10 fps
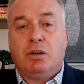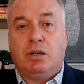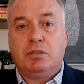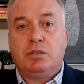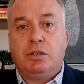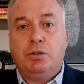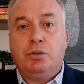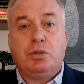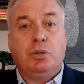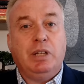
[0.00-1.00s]

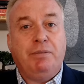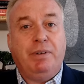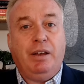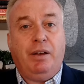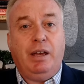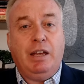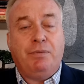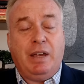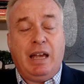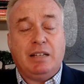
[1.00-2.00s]
constitutional, even
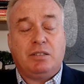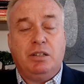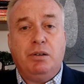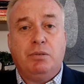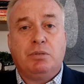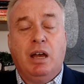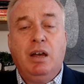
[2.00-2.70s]
if he has to use